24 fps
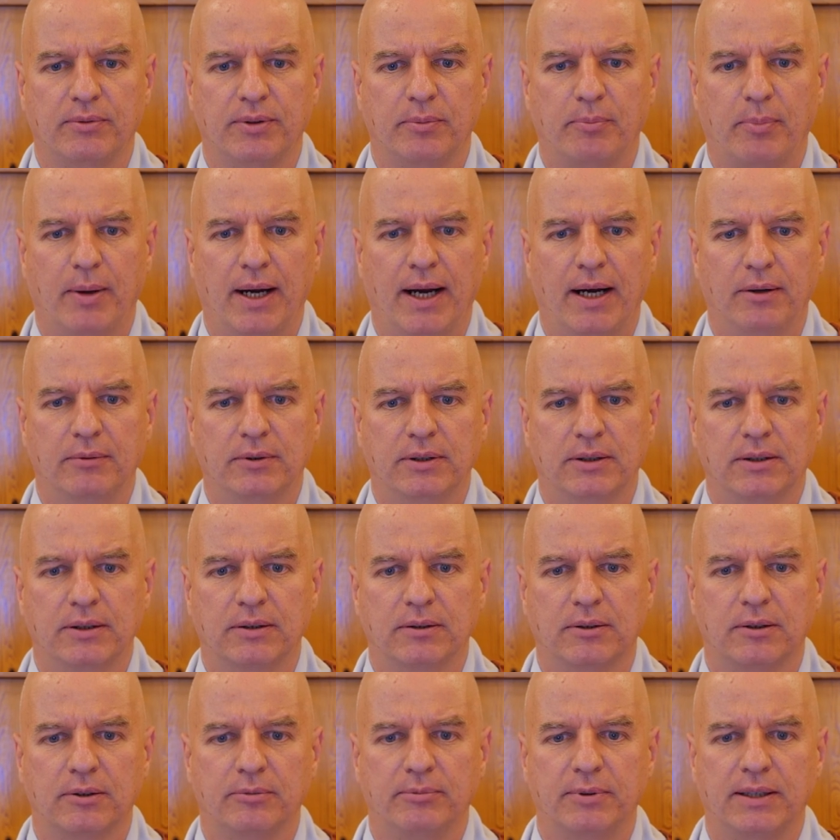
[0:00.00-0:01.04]
with power
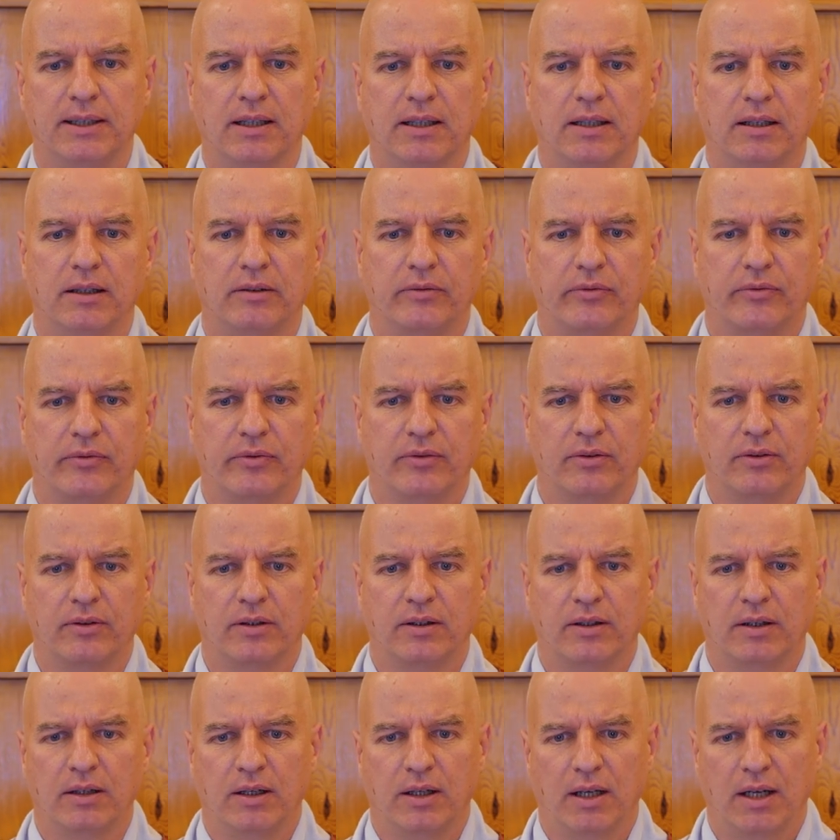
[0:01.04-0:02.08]
or with love?
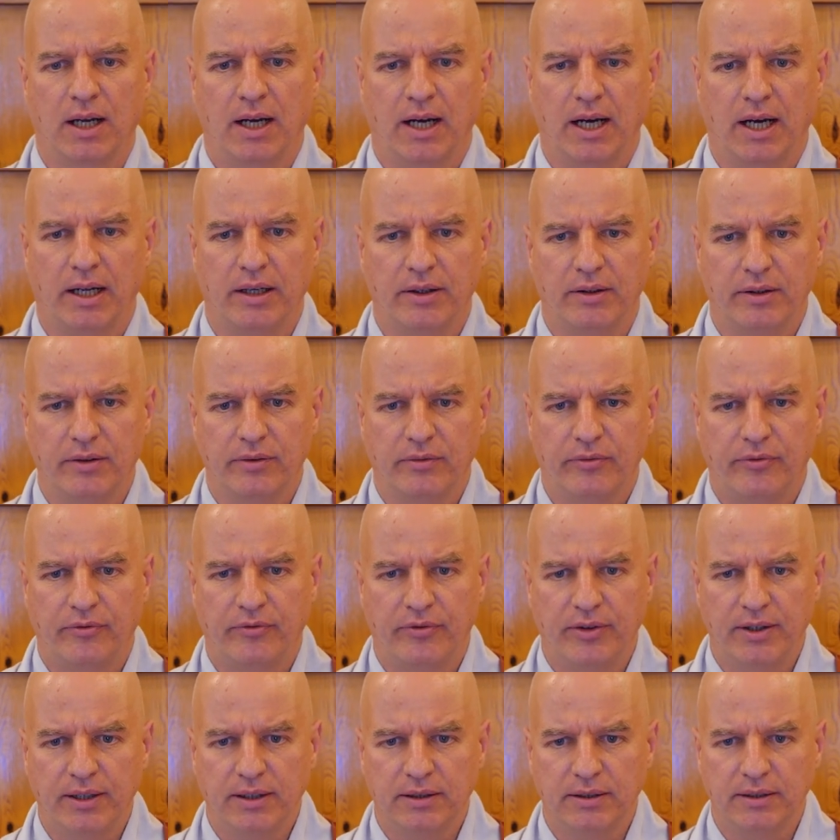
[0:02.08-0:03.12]
I
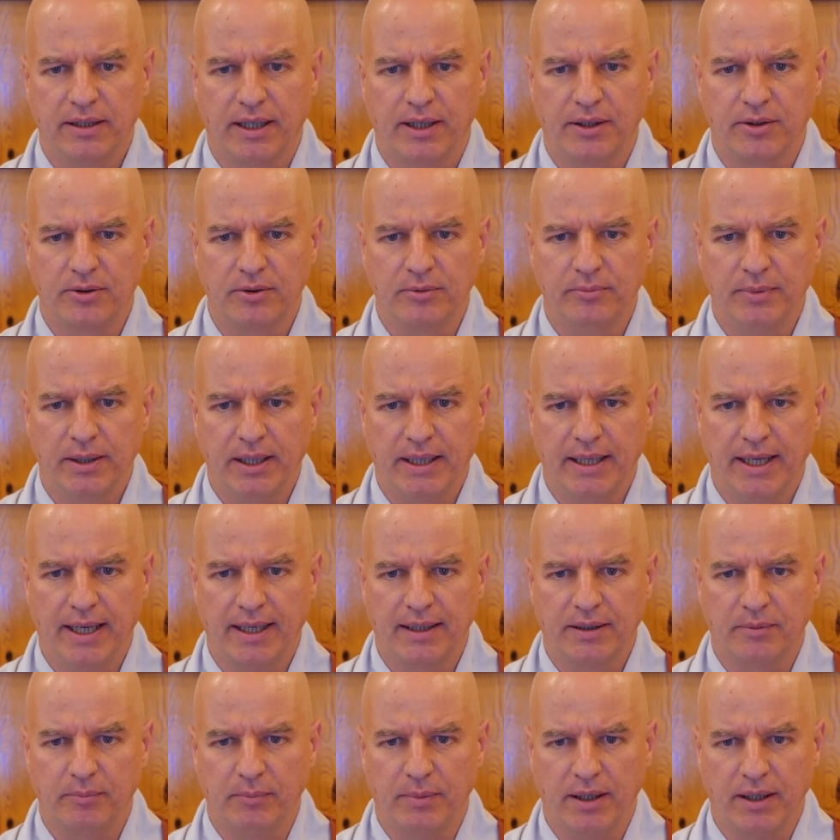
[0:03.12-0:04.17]
feel they
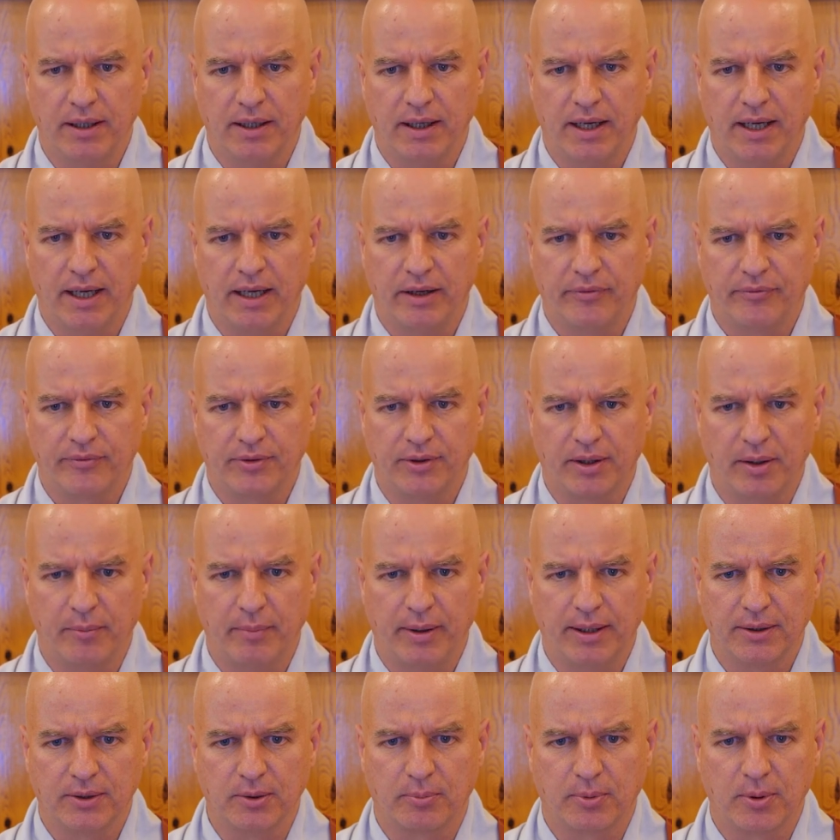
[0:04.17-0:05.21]
humiliate me after a
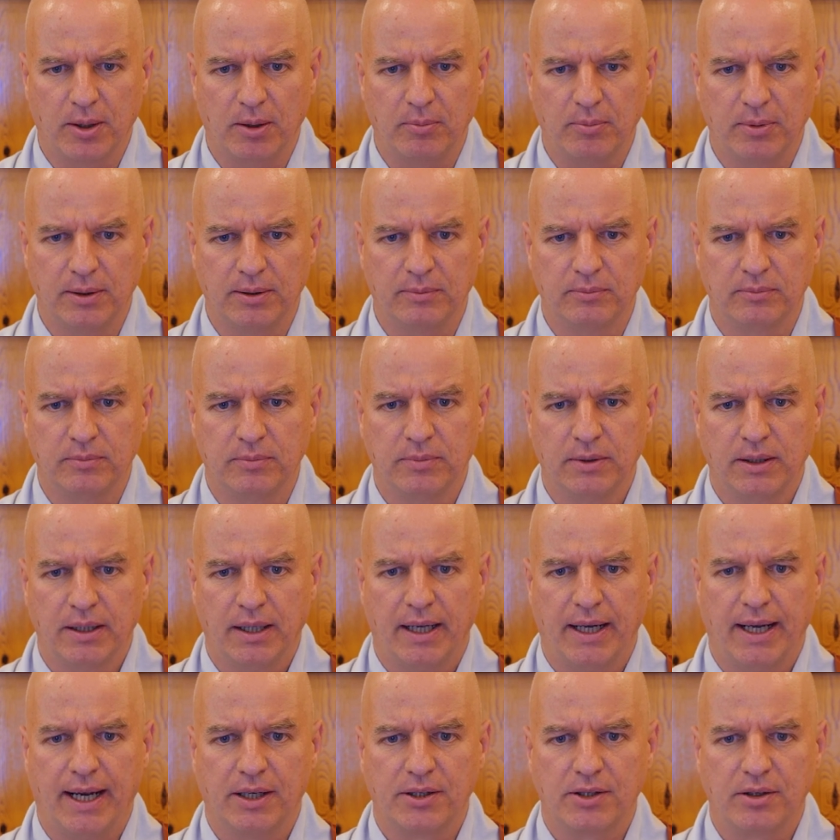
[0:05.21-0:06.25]
mental problem
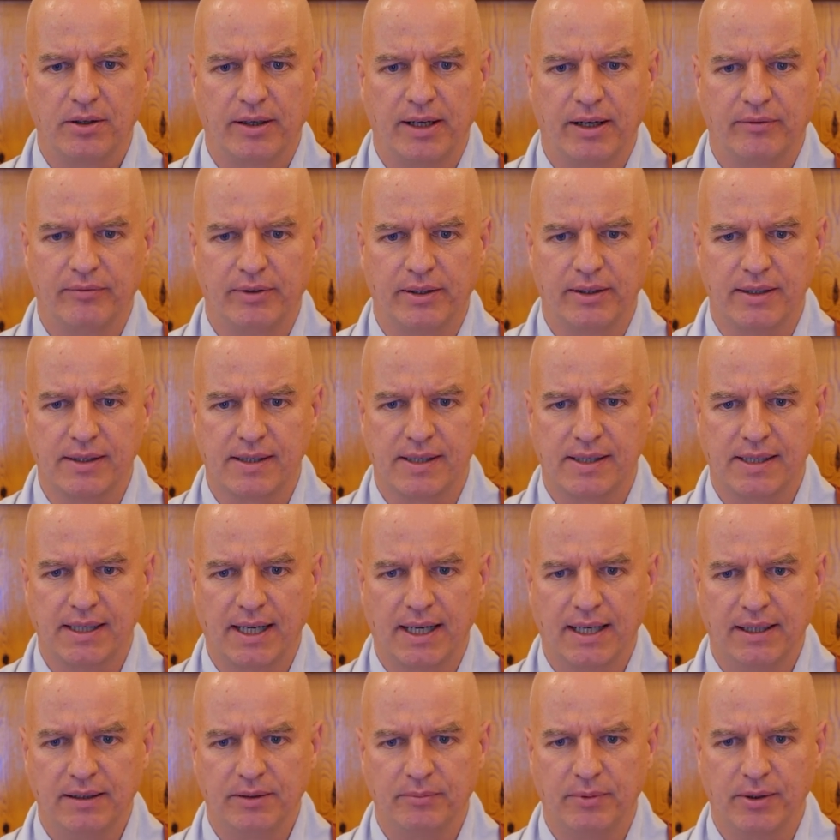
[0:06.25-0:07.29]
actually i'm very
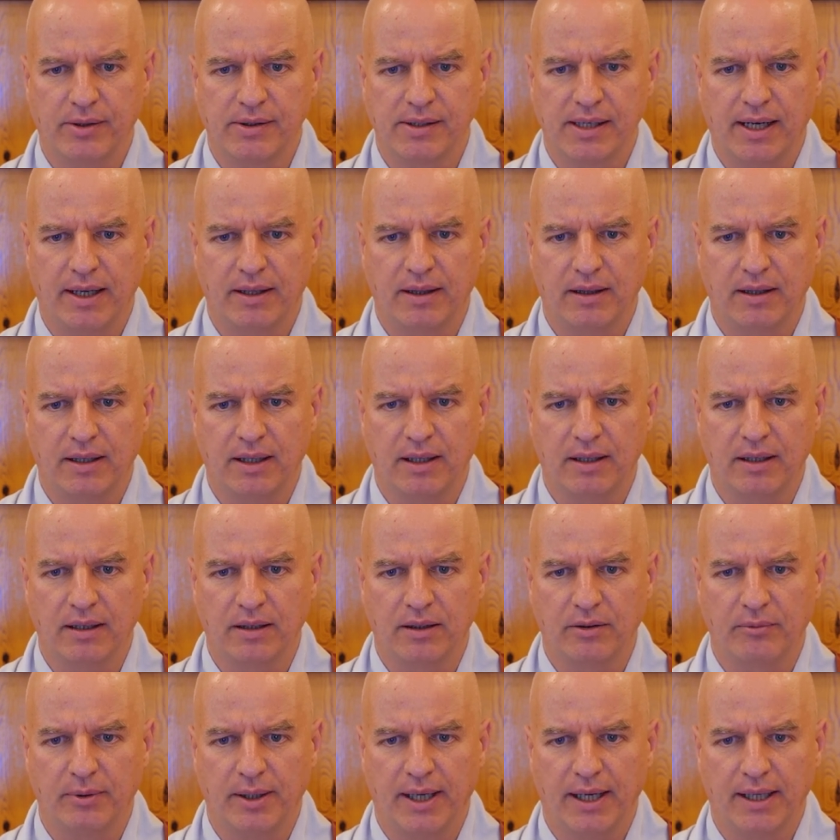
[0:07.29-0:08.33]
sad because i
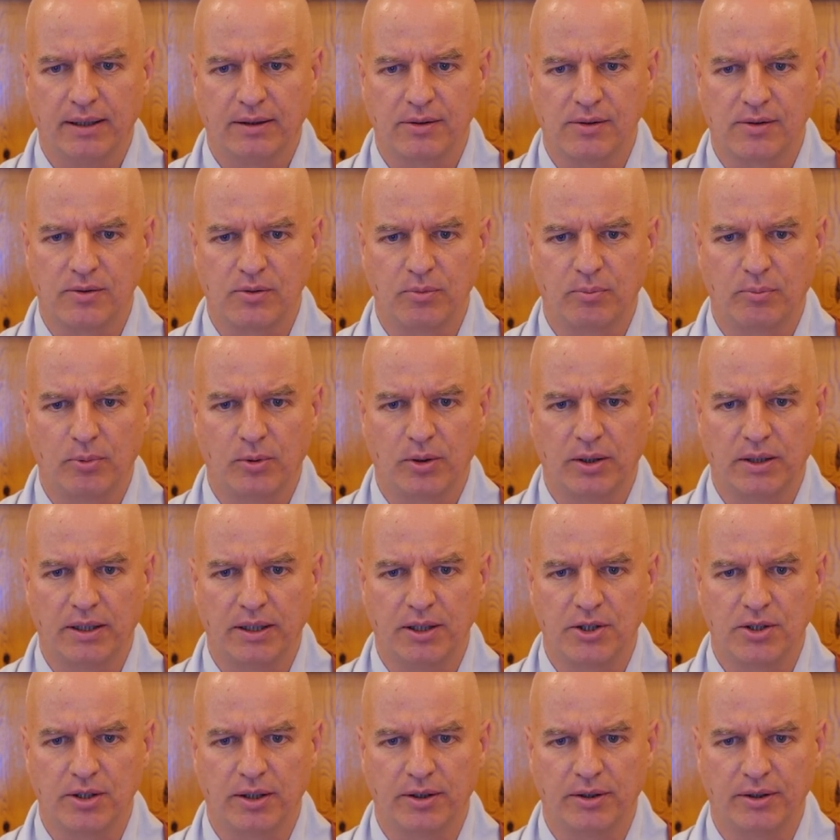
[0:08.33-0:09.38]
think we had to support
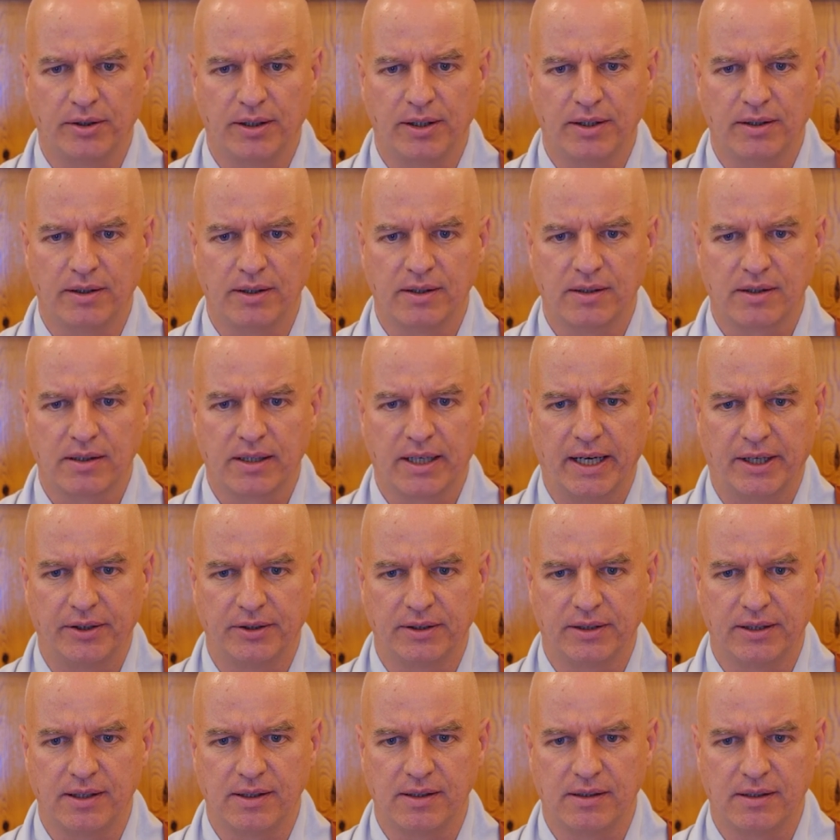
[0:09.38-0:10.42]
each other in this
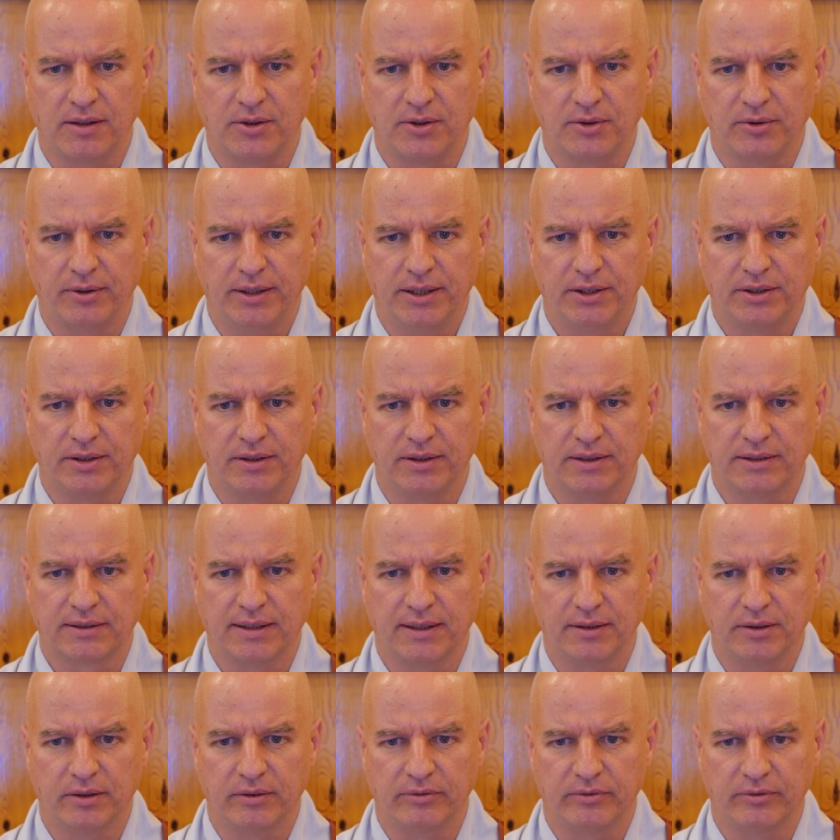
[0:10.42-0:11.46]
quarantine situation
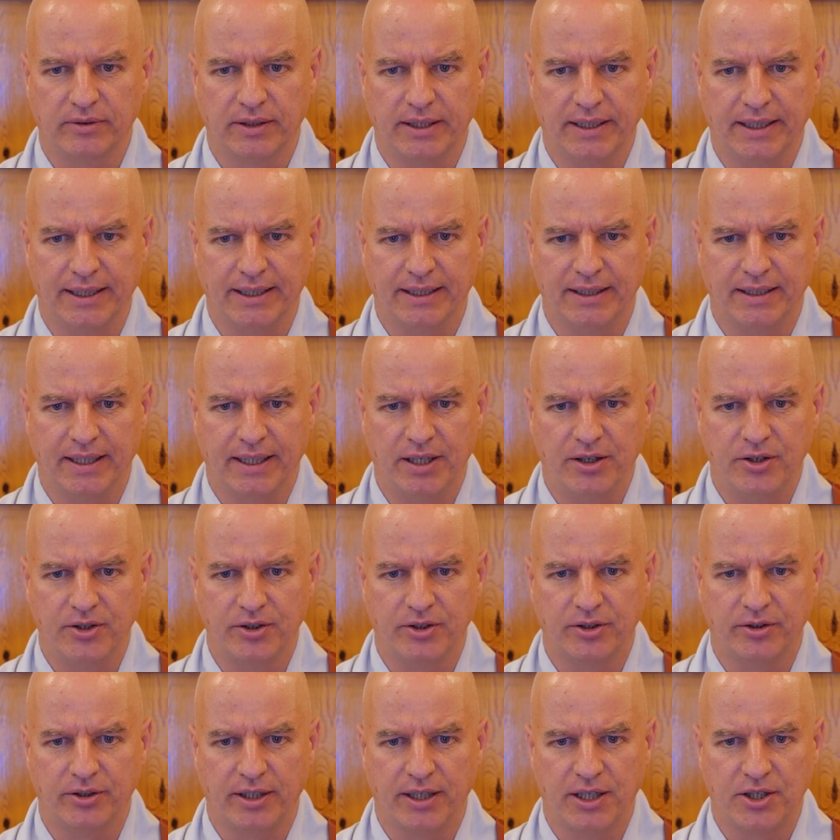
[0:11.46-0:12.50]
instead of
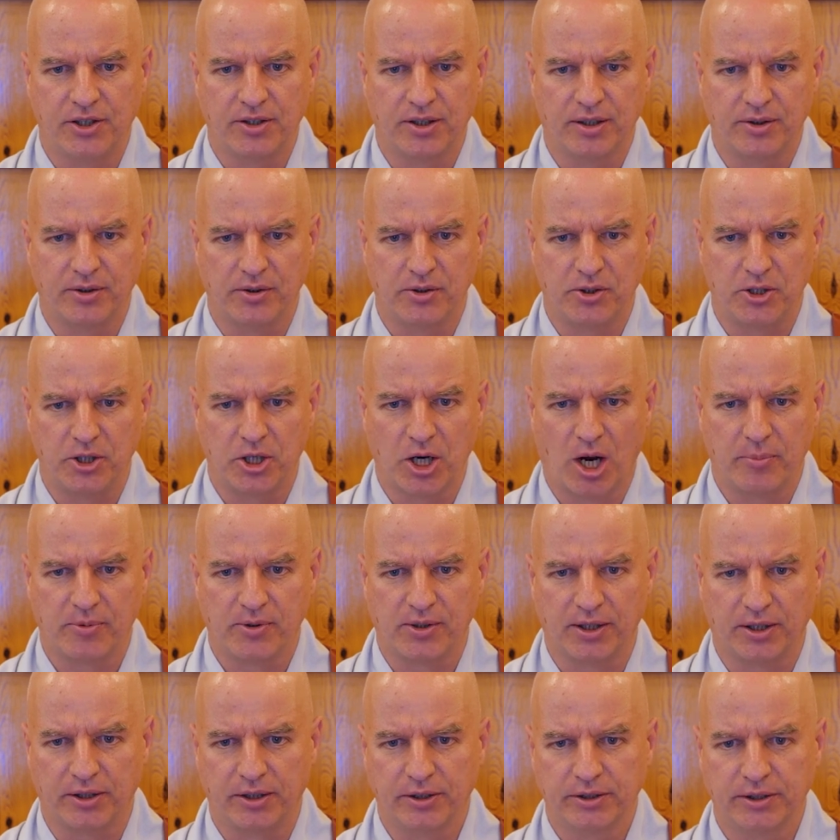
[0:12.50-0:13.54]
endanger each other's job
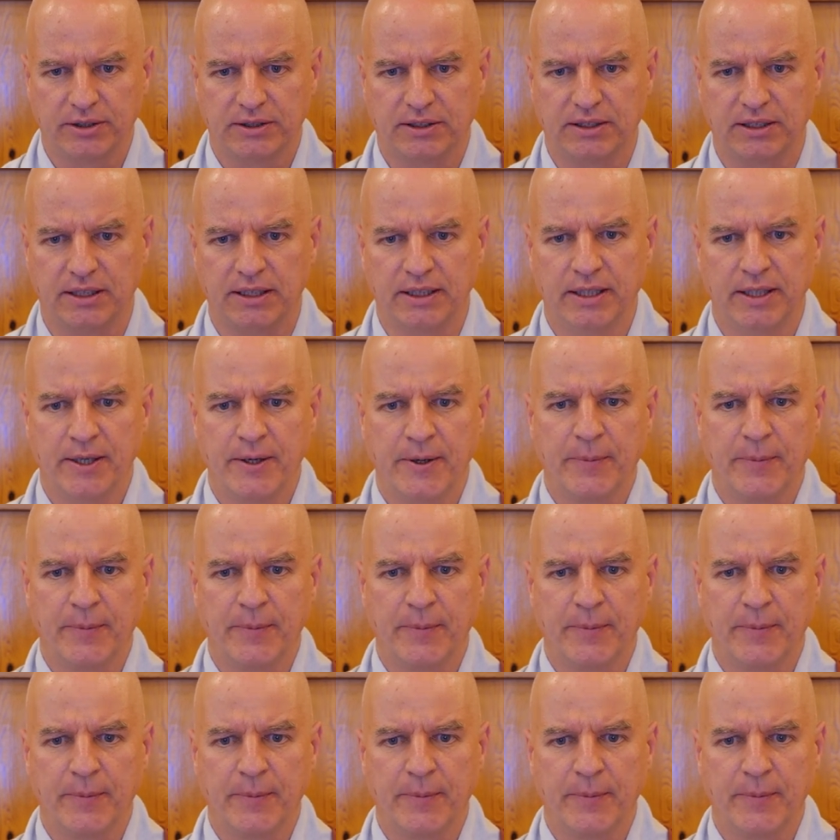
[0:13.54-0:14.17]
security